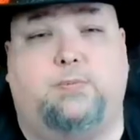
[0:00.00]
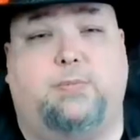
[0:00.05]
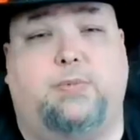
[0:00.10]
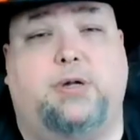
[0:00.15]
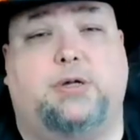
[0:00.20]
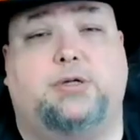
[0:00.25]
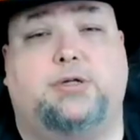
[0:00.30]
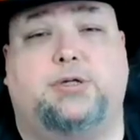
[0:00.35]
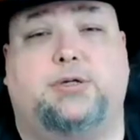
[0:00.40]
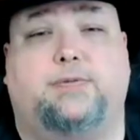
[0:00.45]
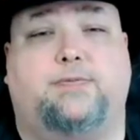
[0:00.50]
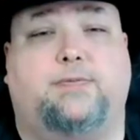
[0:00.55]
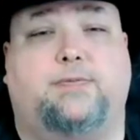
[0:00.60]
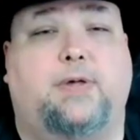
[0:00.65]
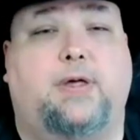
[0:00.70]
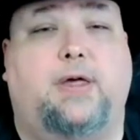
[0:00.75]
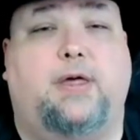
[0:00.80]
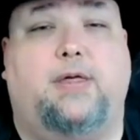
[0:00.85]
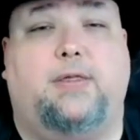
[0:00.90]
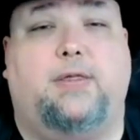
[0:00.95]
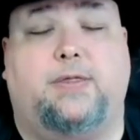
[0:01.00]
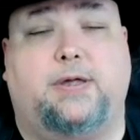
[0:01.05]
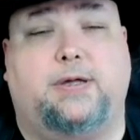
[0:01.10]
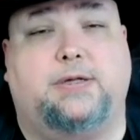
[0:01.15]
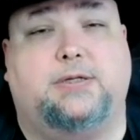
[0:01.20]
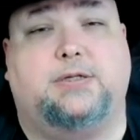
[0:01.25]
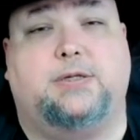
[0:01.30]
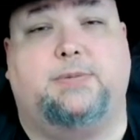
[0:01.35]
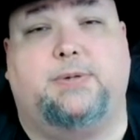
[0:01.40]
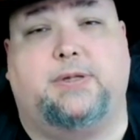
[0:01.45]
bunch of
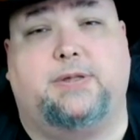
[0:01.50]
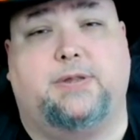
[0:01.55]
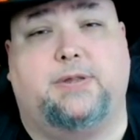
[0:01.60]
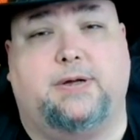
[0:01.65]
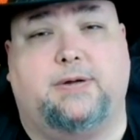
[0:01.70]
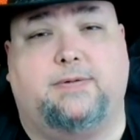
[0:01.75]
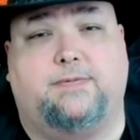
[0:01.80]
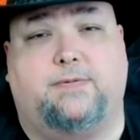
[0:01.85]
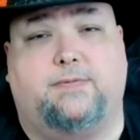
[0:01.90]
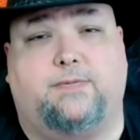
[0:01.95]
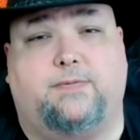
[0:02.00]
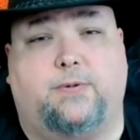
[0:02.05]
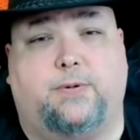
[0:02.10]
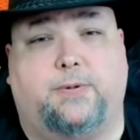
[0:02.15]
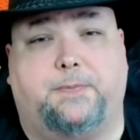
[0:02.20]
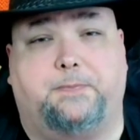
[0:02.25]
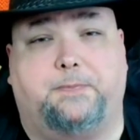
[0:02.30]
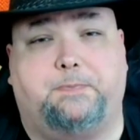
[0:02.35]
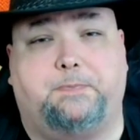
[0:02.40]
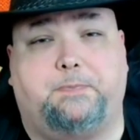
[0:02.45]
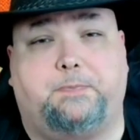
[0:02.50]
things to be thankful for.